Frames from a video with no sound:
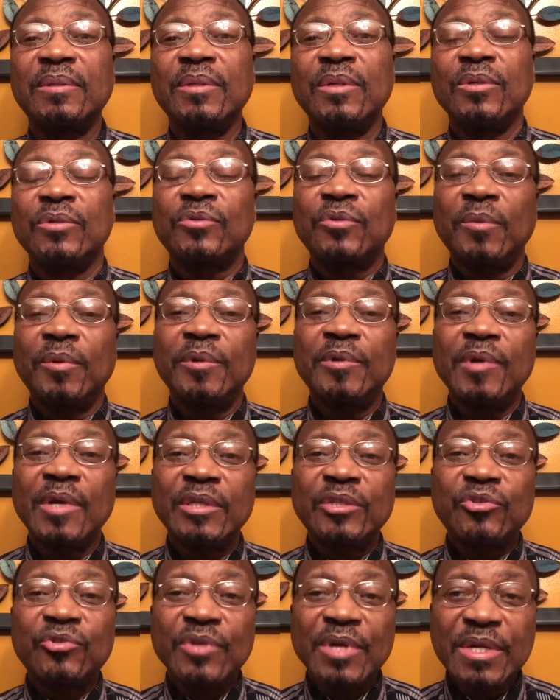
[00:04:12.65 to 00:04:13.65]
So when you are
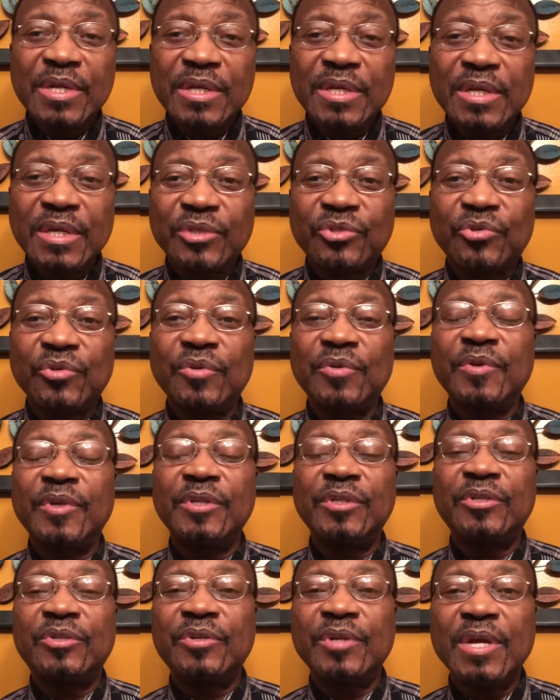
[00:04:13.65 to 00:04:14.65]
training the
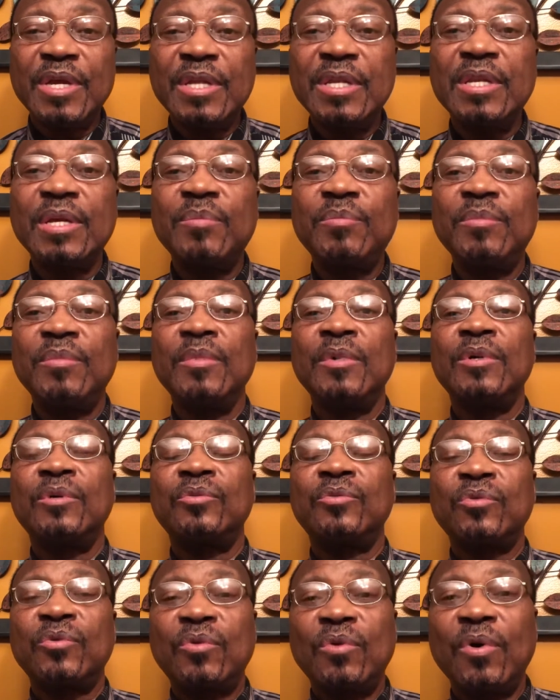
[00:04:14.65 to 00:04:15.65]
children, train them
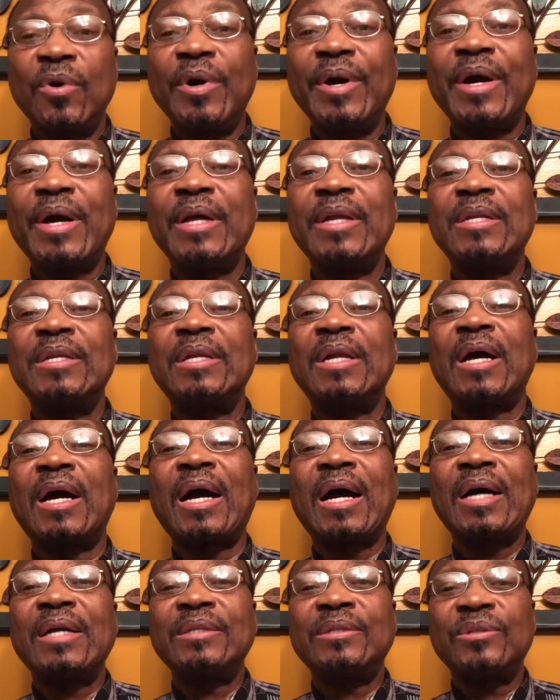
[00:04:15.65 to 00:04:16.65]
to go and
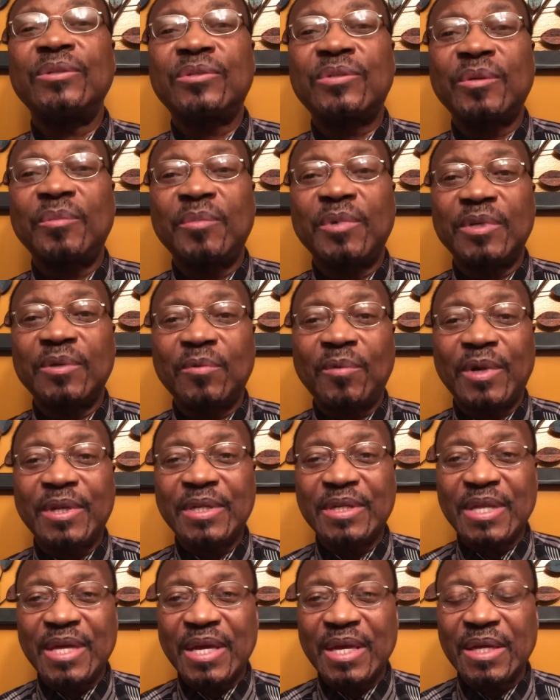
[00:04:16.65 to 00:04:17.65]
handle somebody
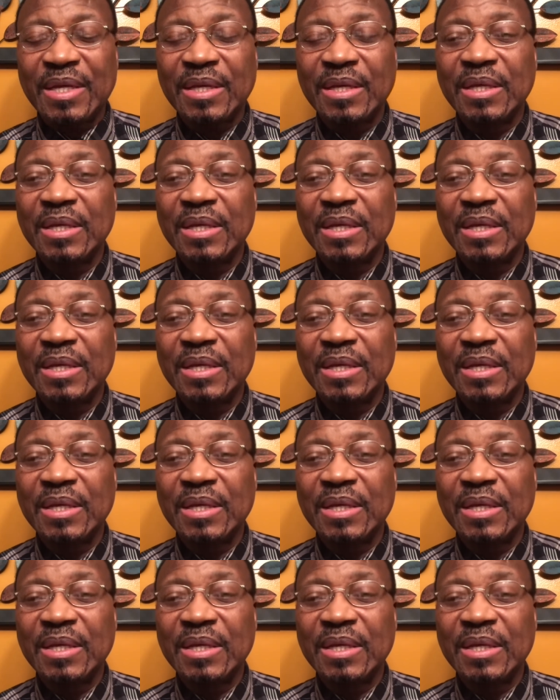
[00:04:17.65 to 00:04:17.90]
one day.